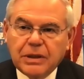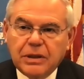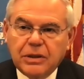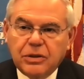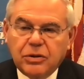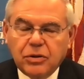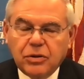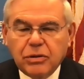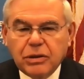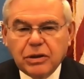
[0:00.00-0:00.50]

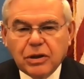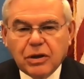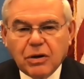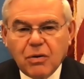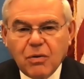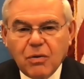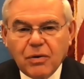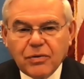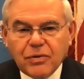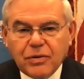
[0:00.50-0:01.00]
During the
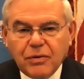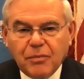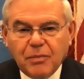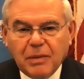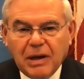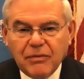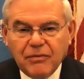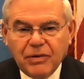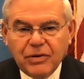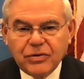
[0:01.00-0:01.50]
course of
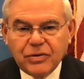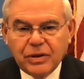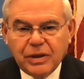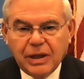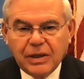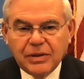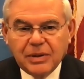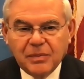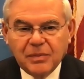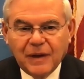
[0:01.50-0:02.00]
my visit
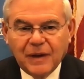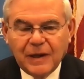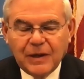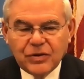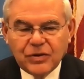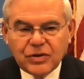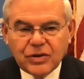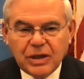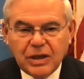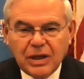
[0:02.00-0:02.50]
at the
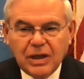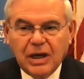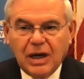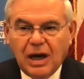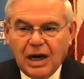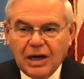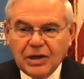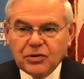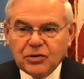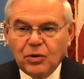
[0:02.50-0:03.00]
base,
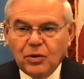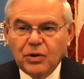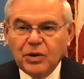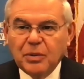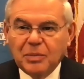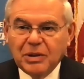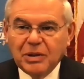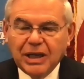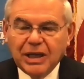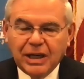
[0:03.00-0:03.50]
I saw the
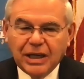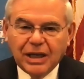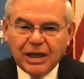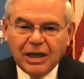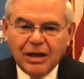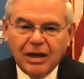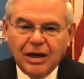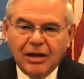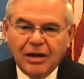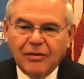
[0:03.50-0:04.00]
beginning
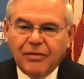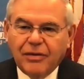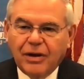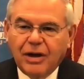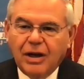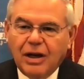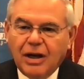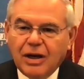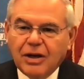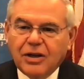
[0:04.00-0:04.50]
of
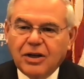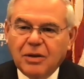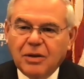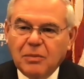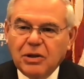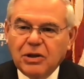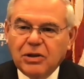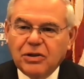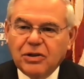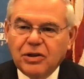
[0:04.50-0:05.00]

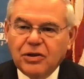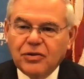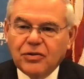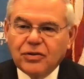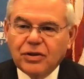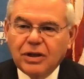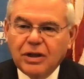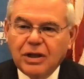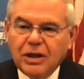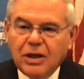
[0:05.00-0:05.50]

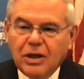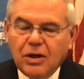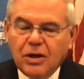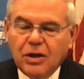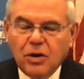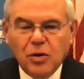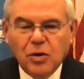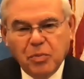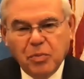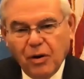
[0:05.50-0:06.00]
communities
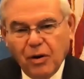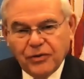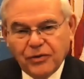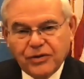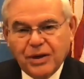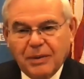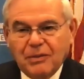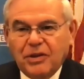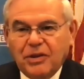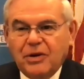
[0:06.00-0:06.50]
who brought
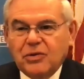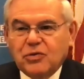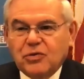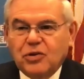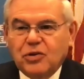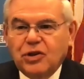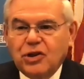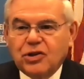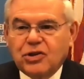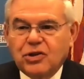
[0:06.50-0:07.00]
some of their
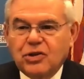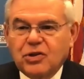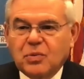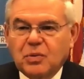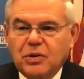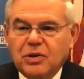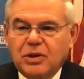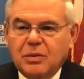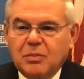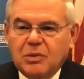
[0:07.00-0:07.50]
traditions
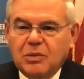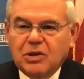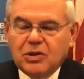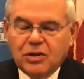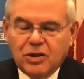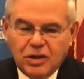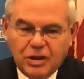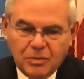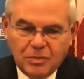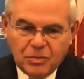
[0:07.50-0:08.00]
with them in
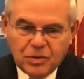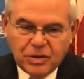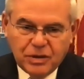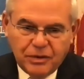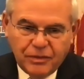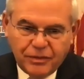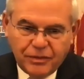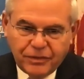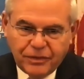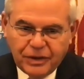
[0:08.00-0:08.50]
terms
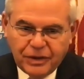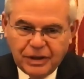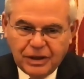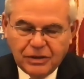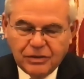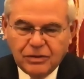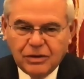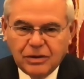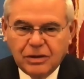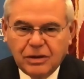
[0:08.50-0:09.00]
of
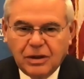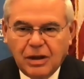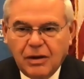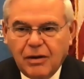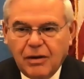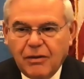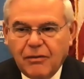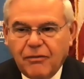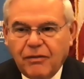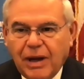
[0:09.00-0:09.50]

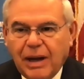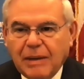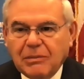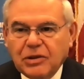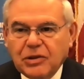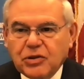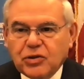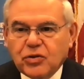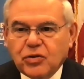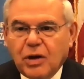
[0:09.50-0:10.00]

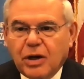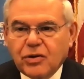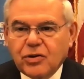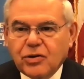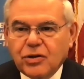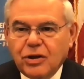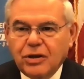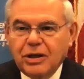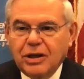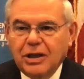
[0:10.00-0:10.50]
family
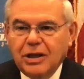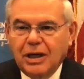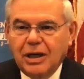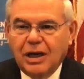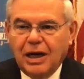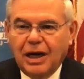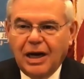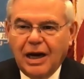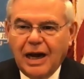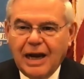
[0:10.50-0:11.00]
structure
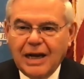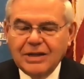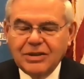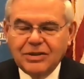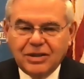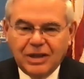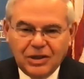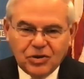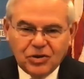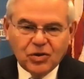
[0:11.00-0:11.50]

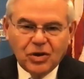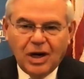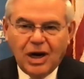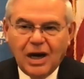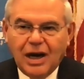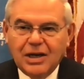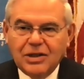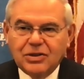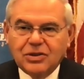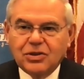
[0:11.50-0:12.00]
as they
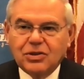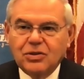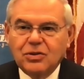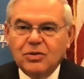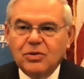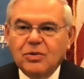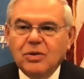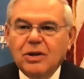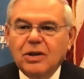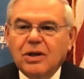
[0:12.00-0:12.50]
tried
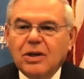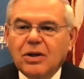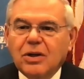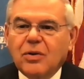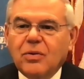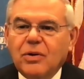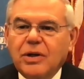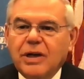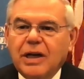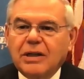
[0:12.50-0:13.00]
to
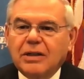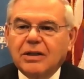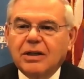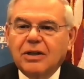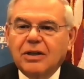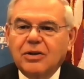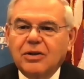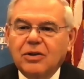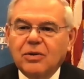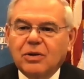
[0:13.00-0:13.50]
create
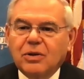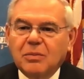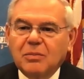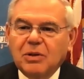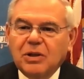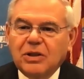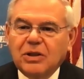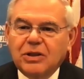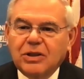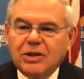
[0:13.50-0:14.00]
new
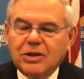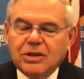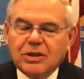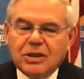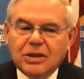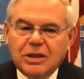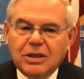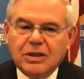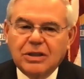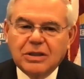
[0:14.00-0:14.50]
communities
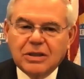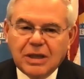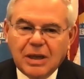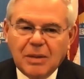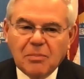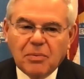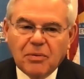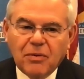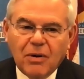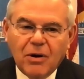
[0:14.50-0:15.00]
in
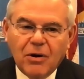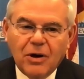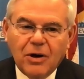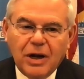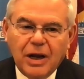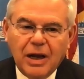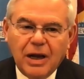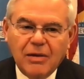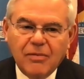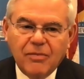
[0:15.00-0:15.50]
temporary
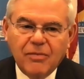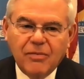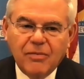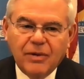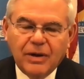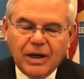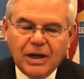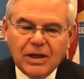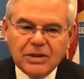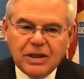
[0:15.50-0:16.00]
haven
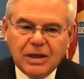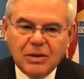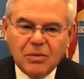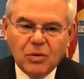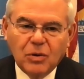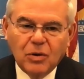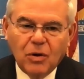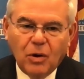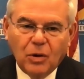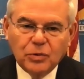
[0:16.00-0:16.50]
as they
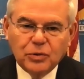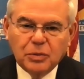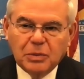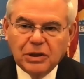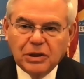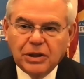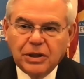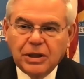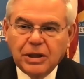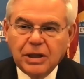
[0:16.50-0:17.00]
were
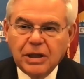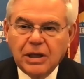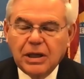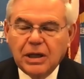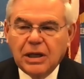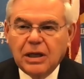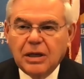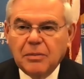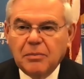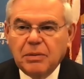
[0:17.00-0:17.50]
ultimately
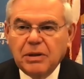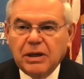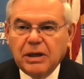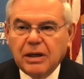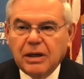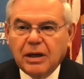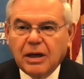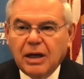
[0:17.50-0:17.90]
being